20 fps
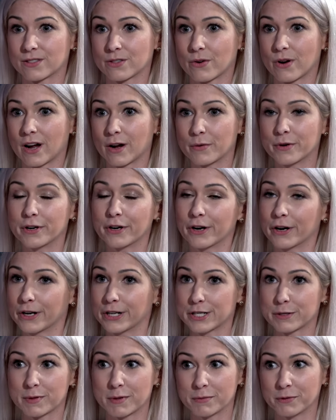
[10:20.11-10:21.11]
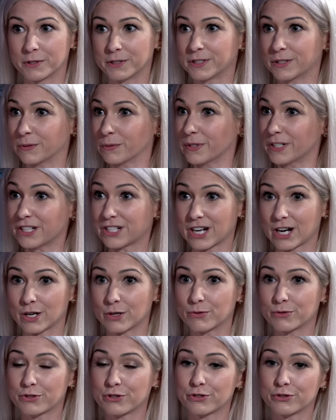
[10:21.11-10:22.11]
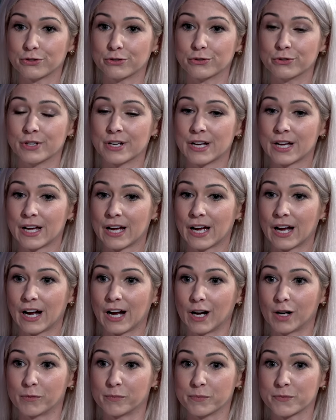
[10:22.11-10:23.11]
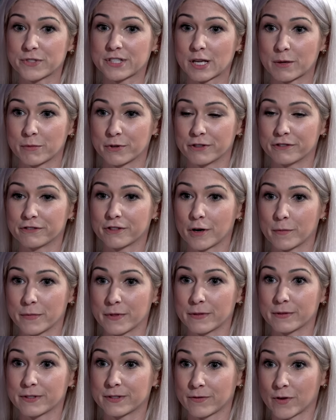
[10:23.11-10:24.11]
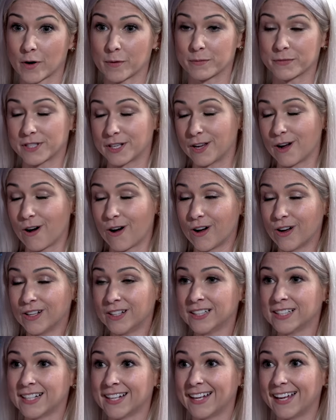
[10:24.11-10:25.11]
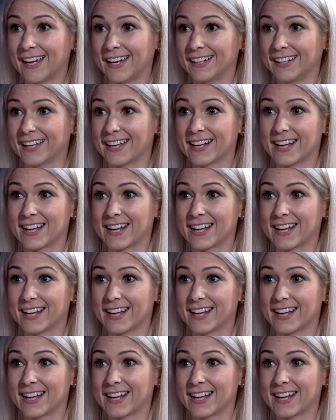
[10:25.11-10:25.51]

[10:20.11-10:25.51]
So I would encourage people to reach out to someone from City Hall and okay.